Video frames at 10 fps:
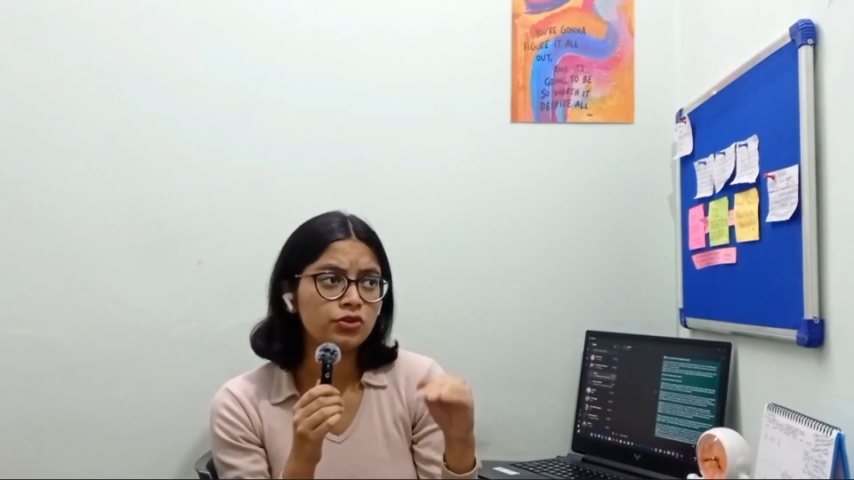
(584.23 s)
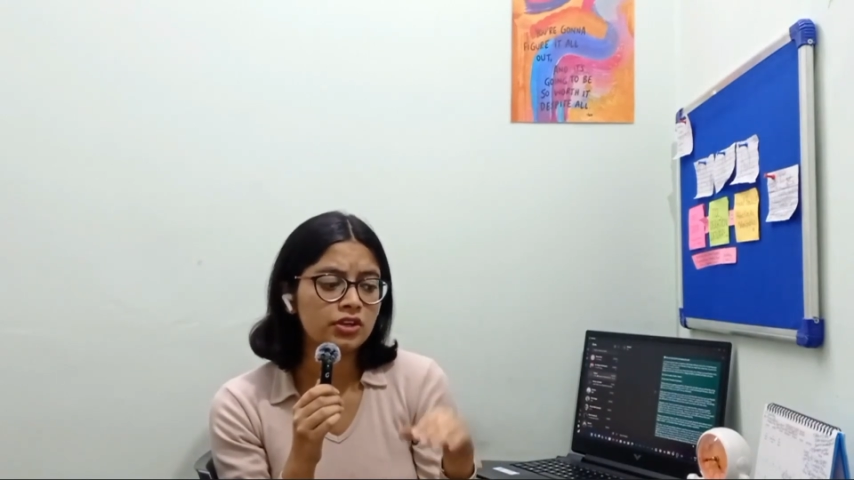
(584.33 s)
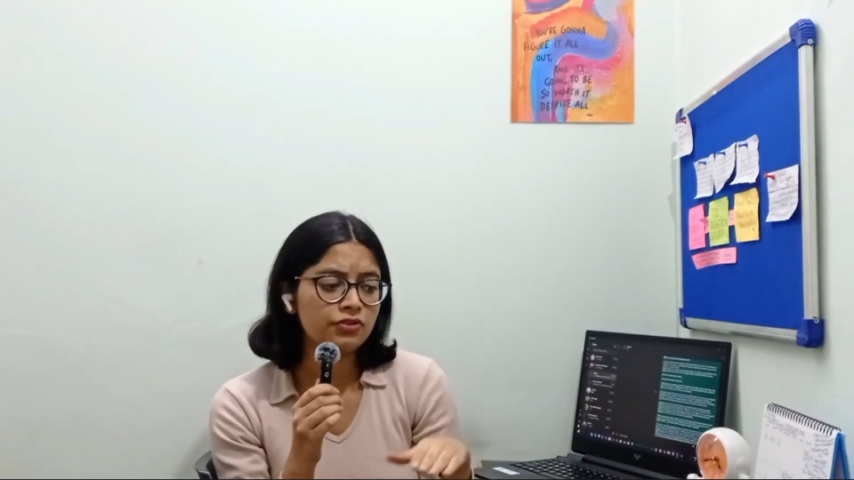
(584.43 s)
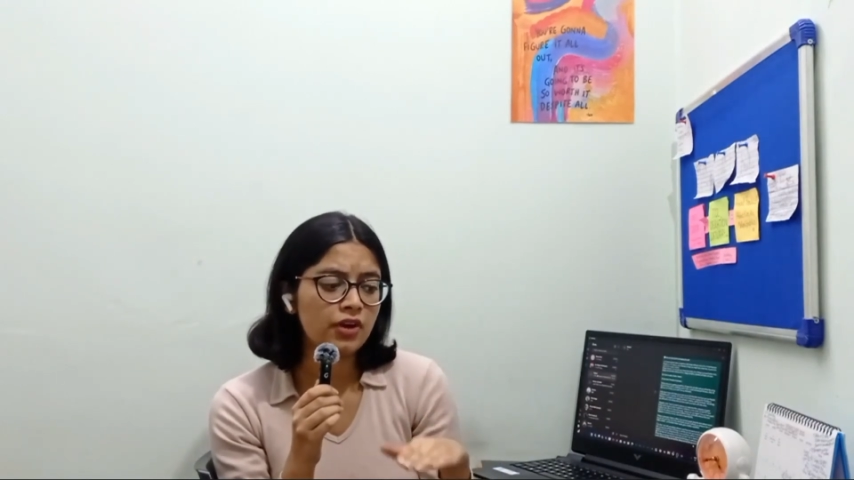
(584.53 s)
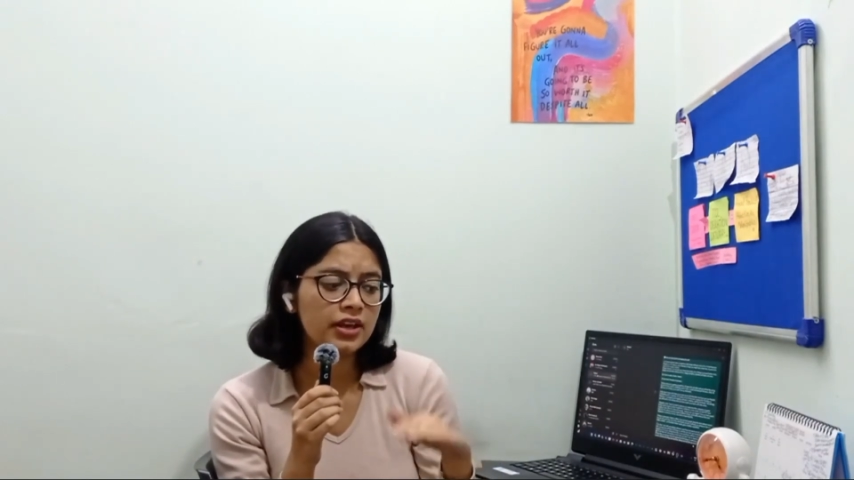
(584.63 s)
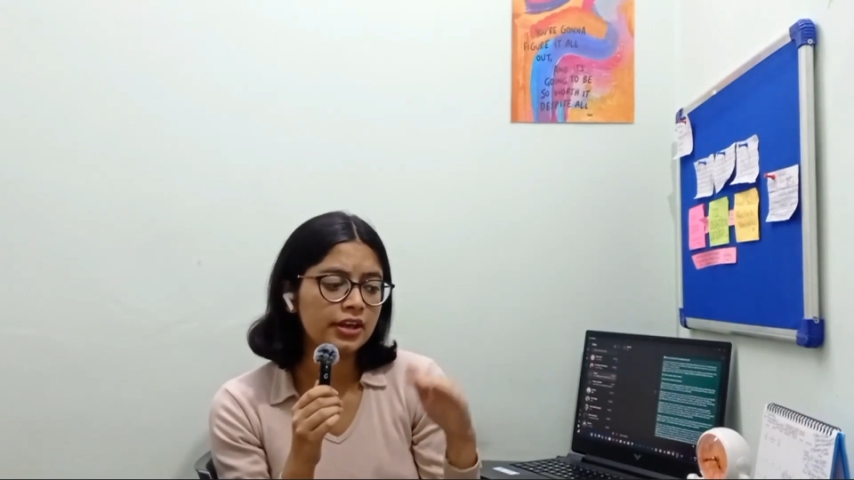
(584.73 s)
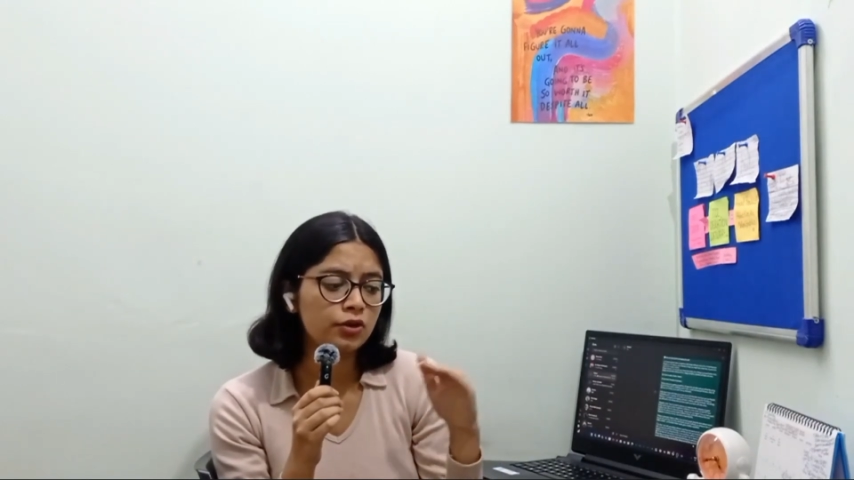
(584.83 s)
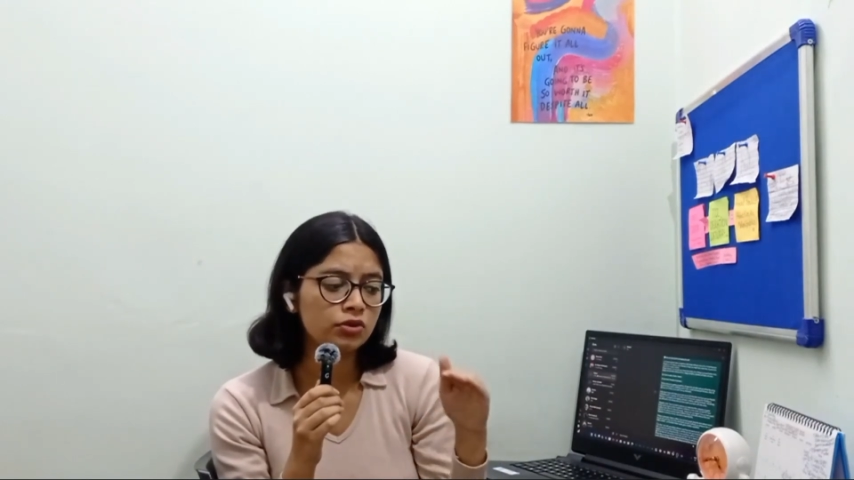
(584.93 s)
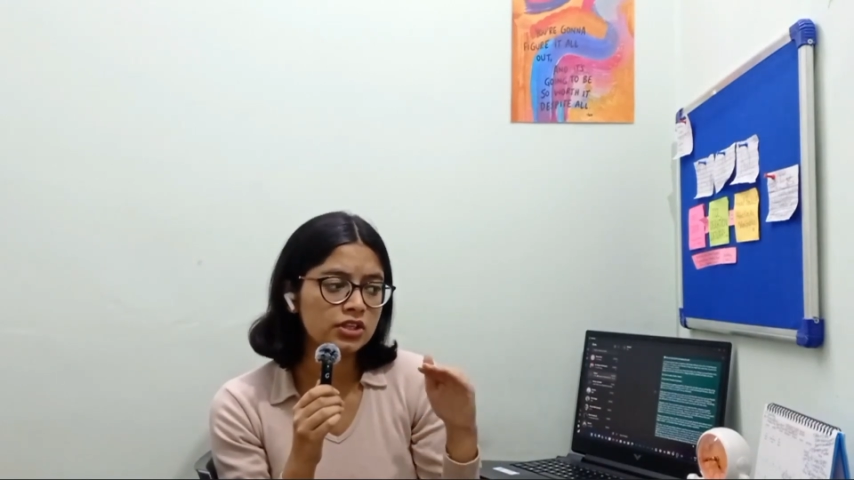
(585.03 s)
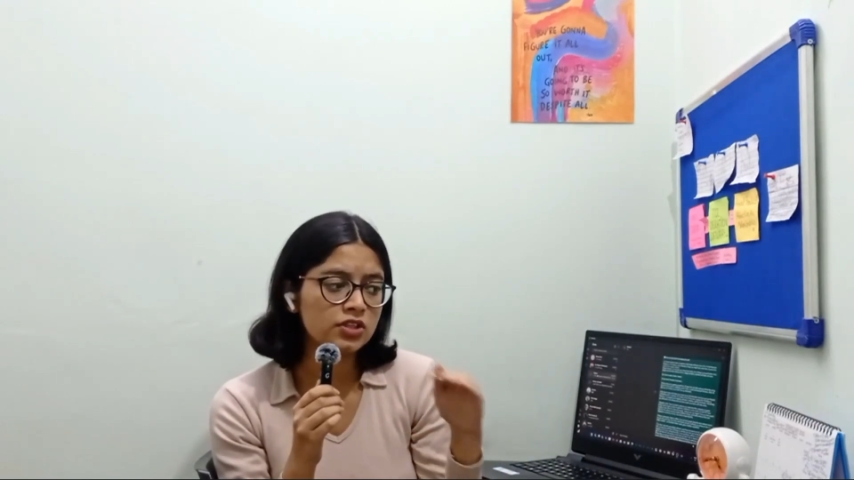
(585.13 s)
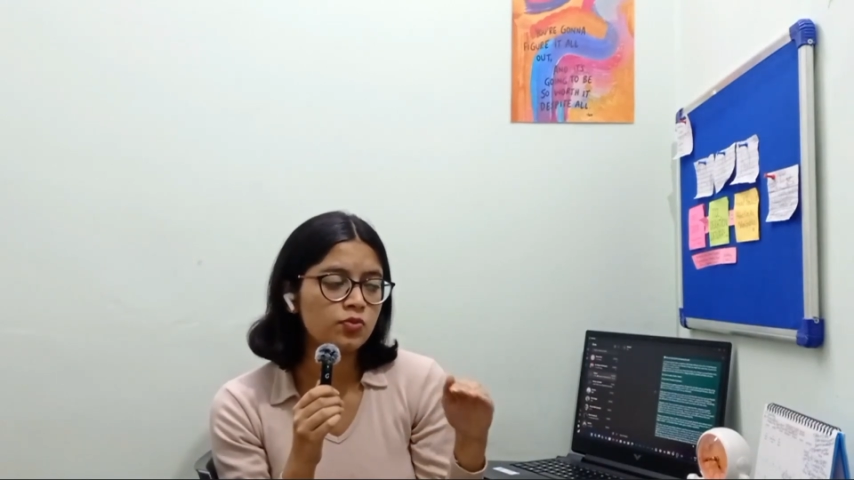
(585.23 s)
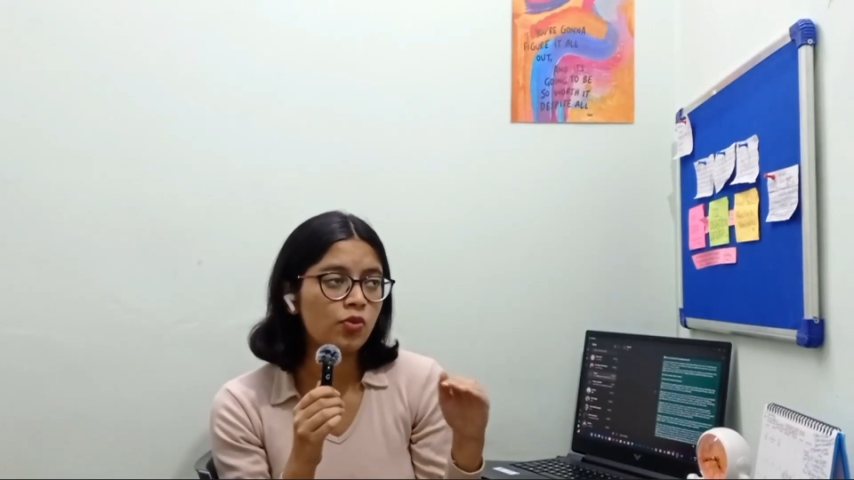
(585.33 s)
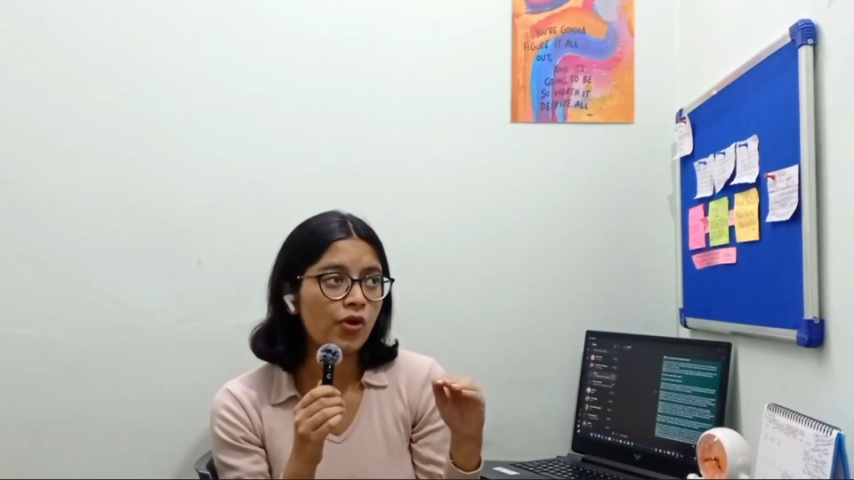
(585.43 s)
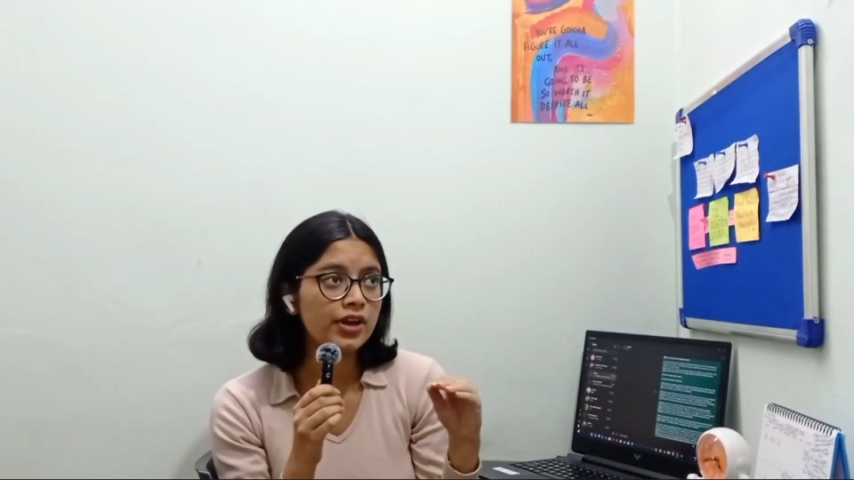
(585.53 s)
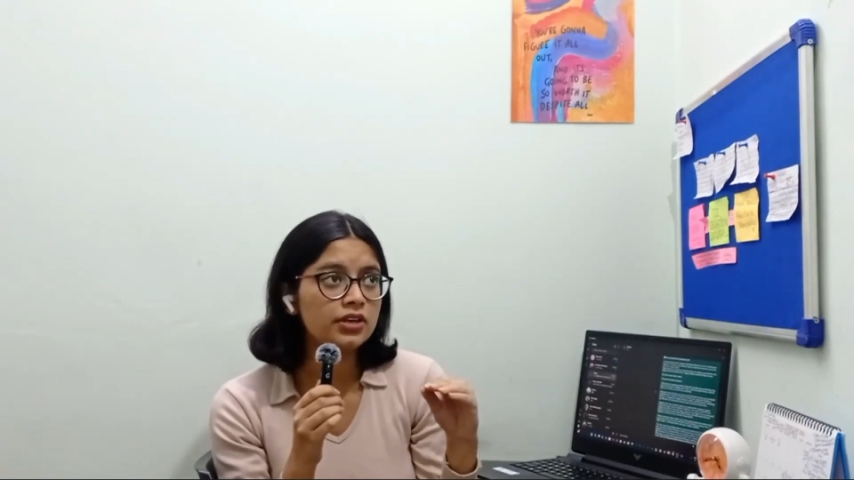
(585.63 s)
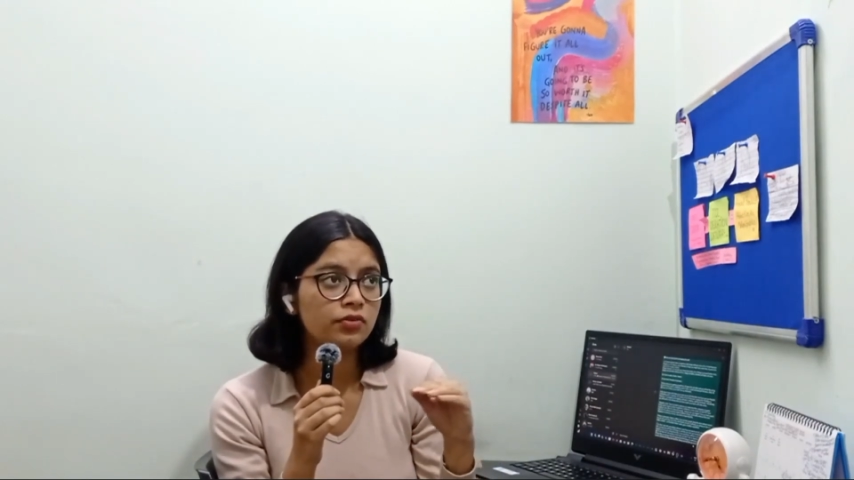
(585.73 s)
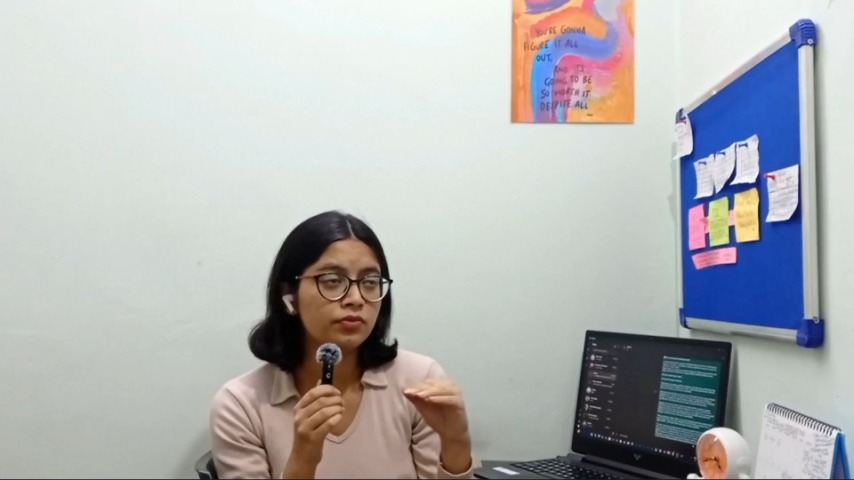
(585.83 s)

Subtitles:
that if I'll get to this point,